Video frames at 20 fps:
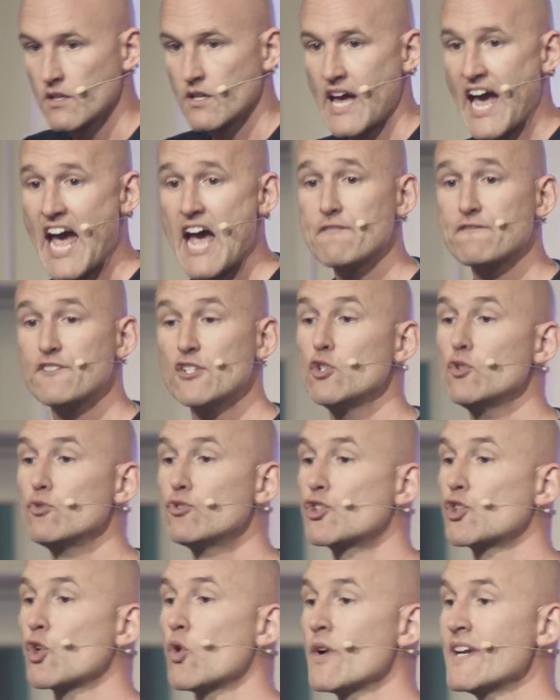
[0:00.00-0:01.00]
Have you
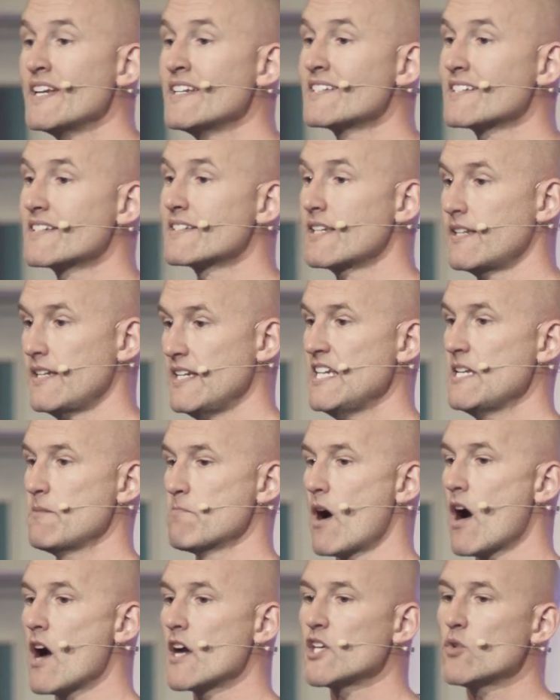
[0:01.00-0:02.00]
joined a
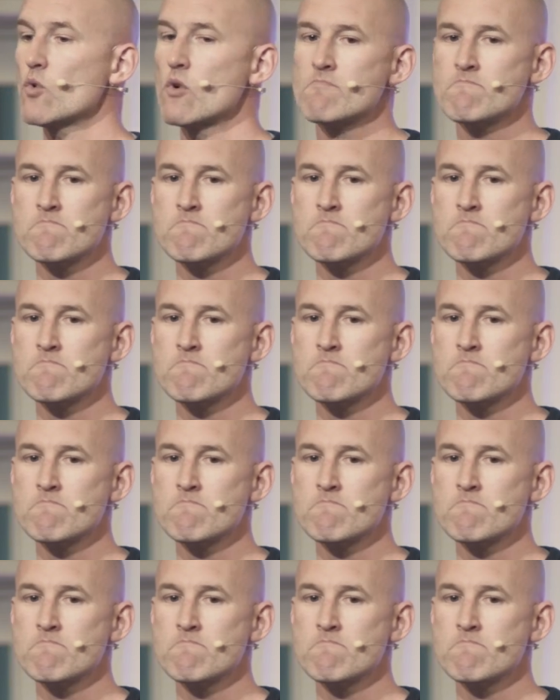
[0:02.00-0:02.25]
team? Are you a